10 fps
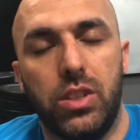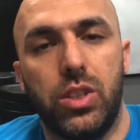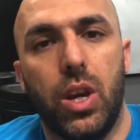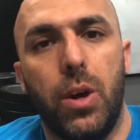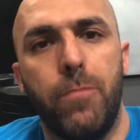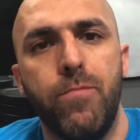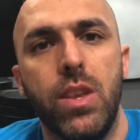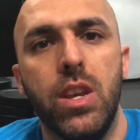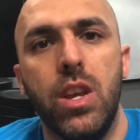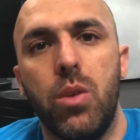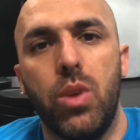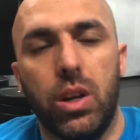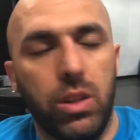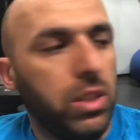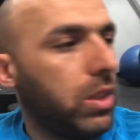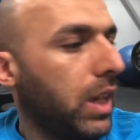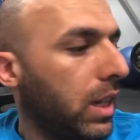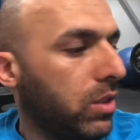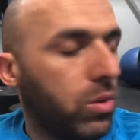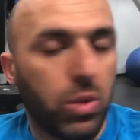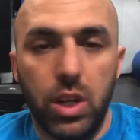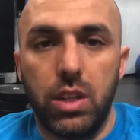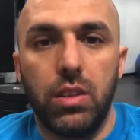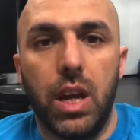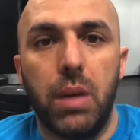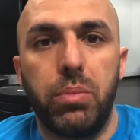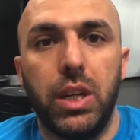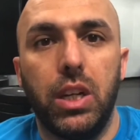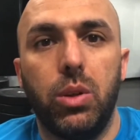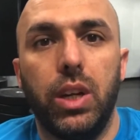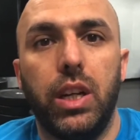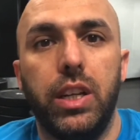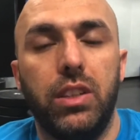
So we are going to get into work pretty quickly.